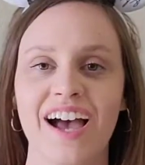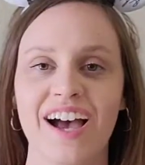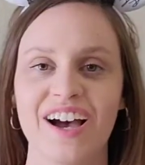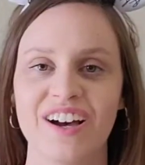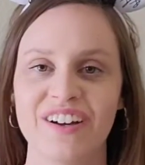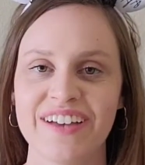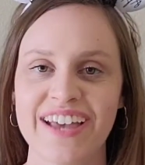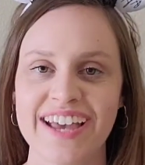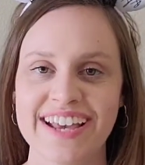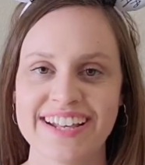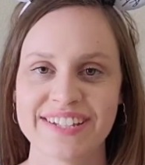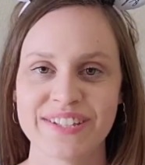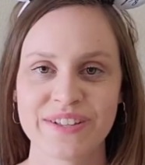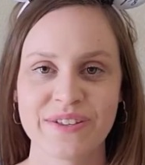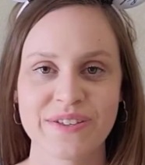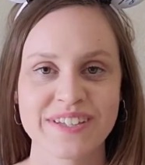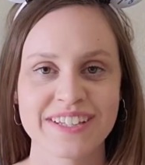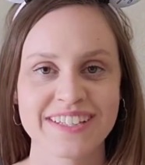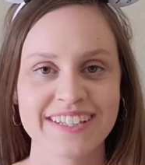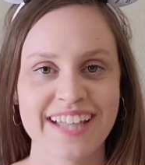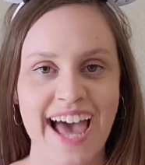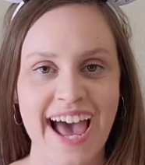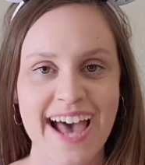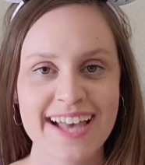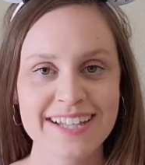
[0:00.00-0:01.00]
Okay, so the
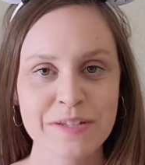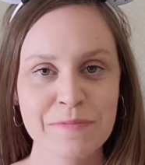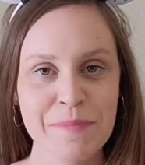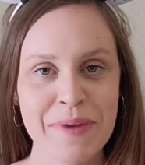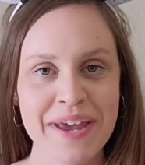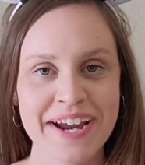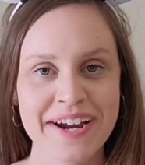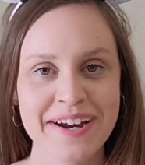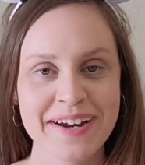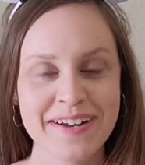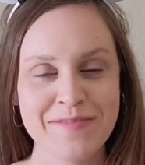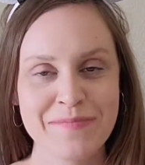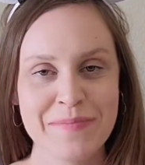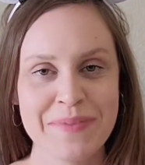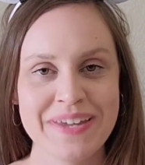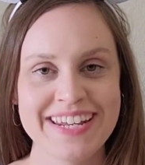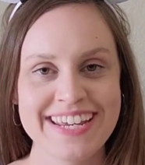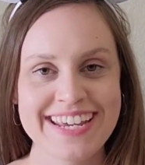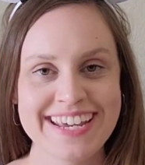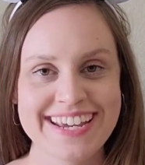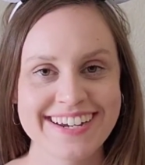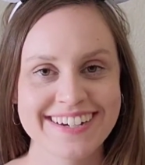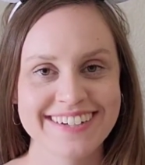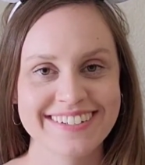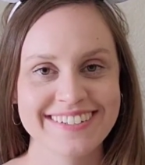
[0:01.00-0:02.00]
last pair of
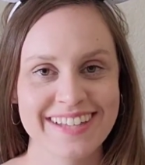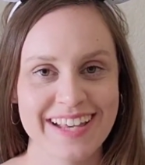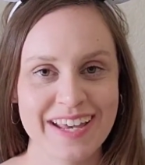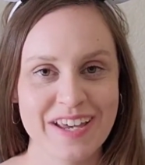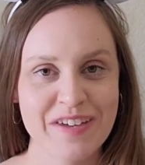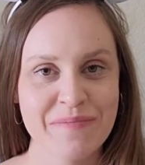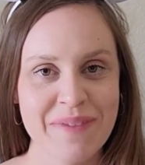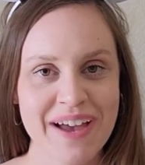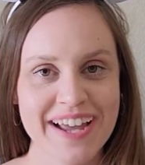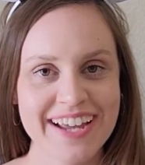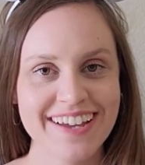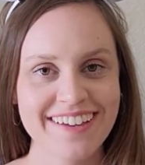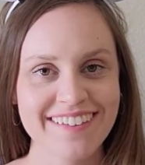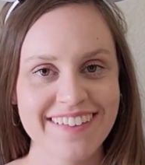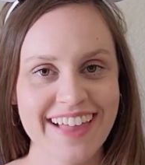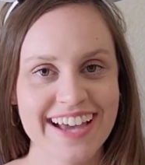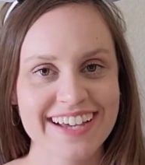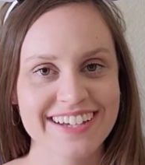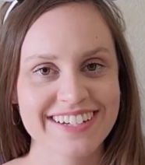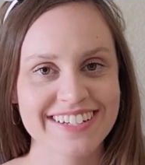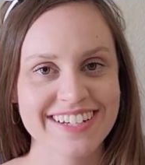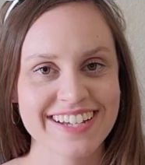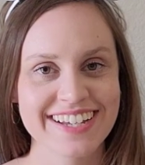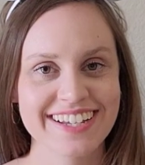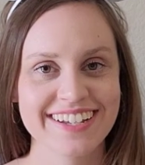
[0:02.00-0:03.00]
mini ears in my
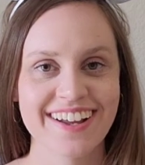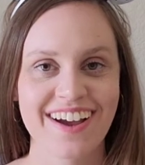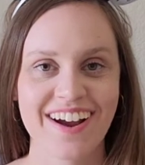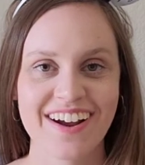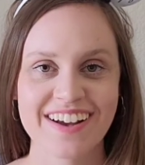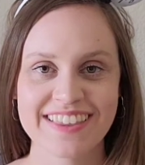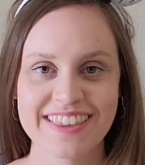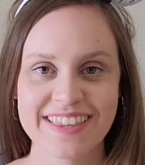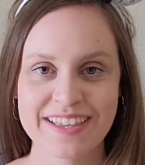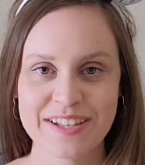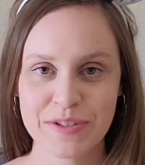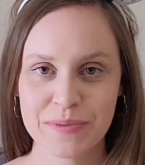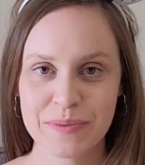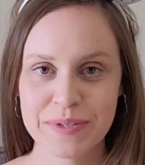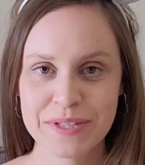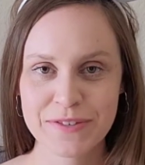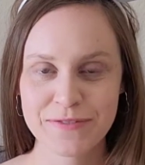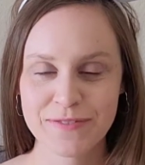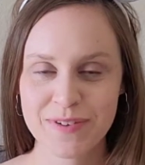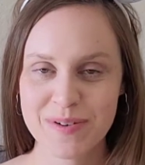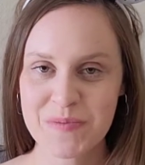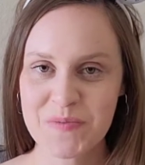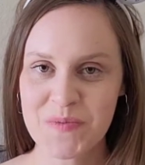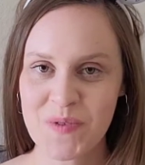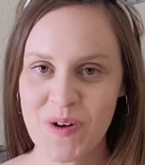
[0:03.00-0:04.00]
collection are these ones
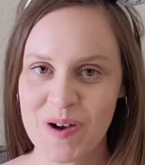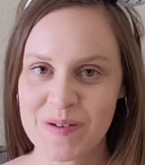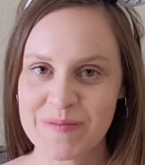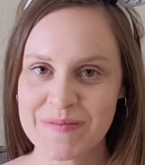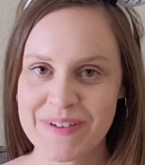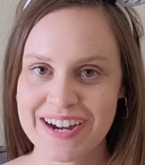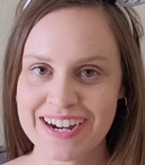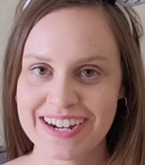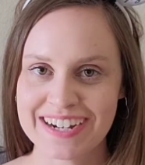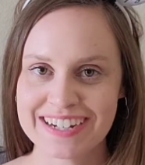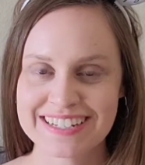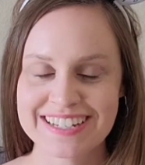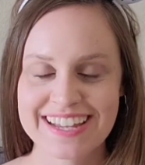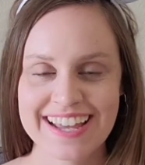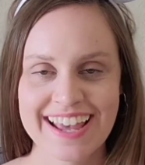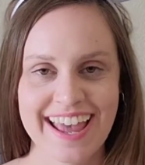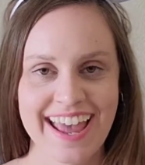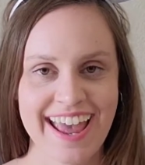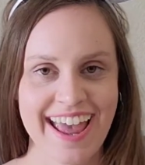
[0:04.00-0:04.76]
from Walmart.